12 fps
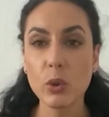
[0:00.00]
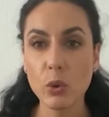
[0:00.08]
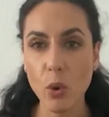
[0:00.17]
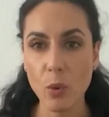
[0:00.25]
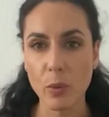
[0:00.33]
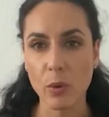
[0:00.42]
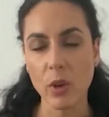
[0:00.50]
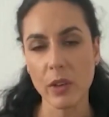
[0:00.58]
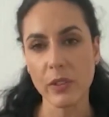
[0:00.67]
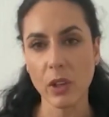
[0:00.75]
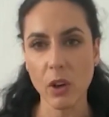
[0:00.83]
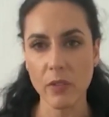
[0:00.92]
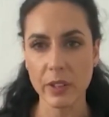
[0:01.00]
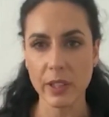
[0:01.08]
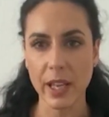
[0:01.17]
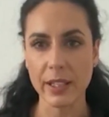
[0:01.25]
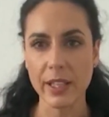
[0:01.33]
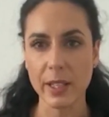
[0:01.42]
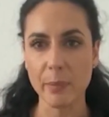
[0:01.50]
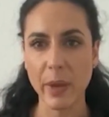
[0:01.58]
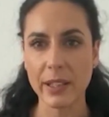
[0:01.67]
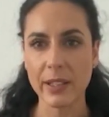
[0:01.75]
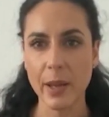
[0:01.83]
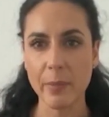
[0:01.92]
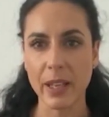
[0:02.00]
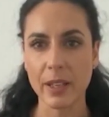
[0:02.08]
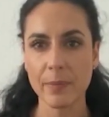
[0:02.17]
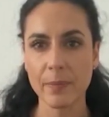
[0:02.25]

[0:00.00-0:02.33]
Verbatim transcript: normal of the COVID-19 pandemic.